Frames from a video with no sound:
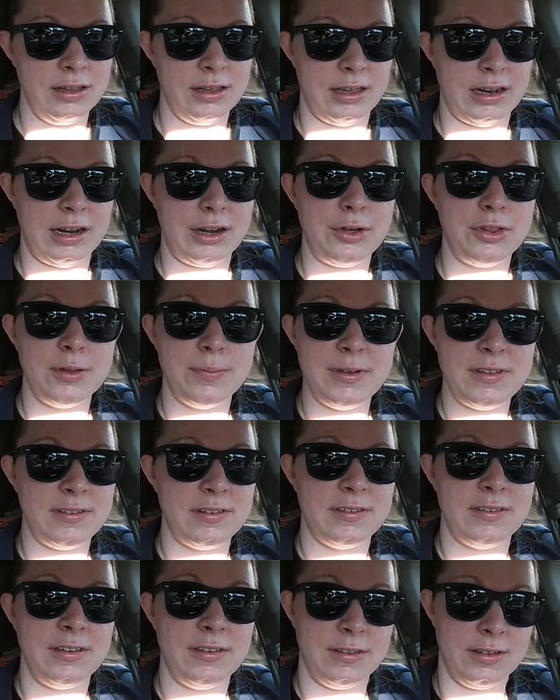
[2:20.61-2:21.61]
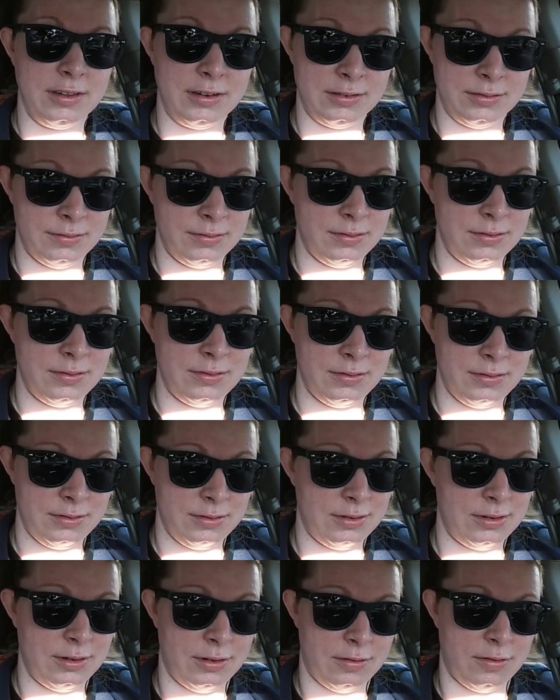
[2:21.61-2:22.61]
And I know the busy season
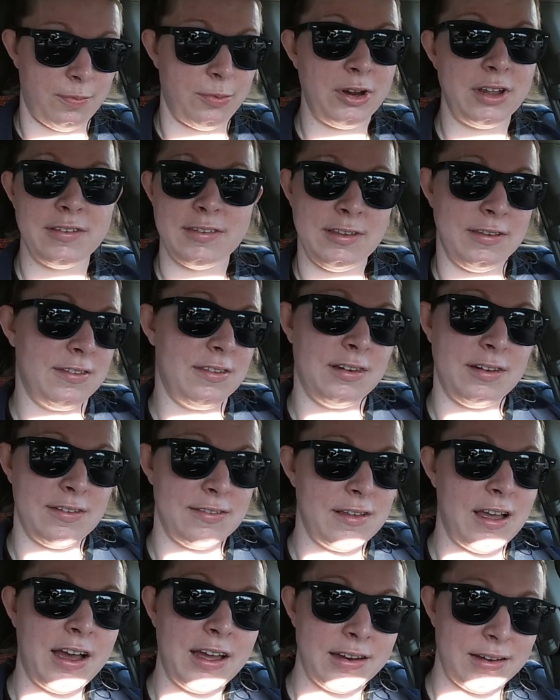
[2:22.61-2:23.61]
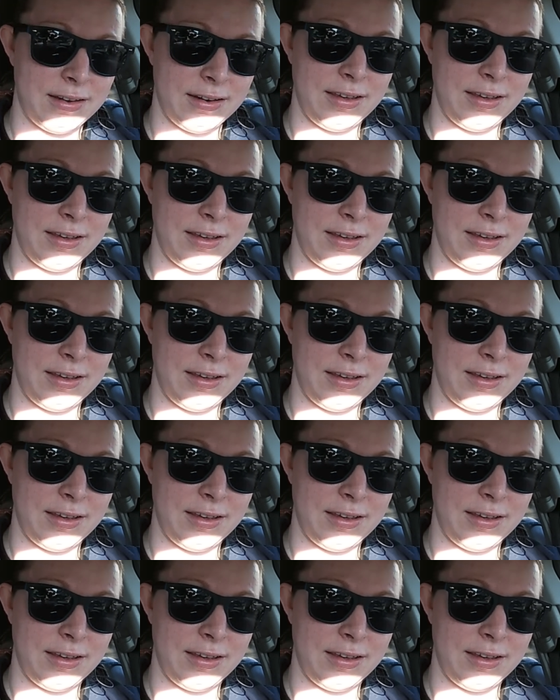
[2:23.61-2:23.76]
the spring season is not